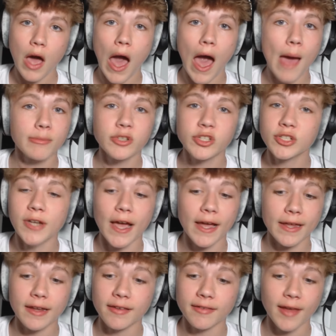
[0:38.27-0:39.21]
I'm just
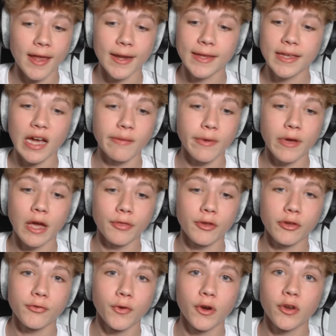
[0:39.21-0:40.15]
not gonna say any comment on
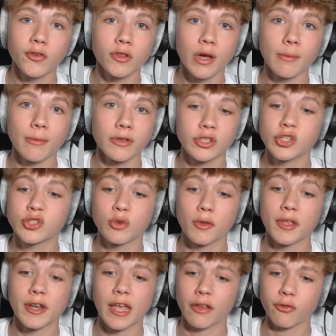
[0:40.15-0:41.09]
this first clip. Let's just
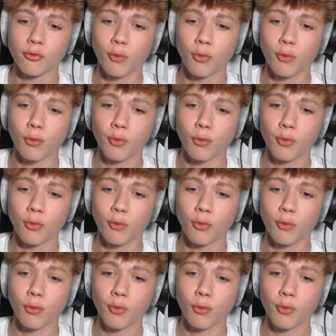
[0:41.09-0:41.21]
roll the next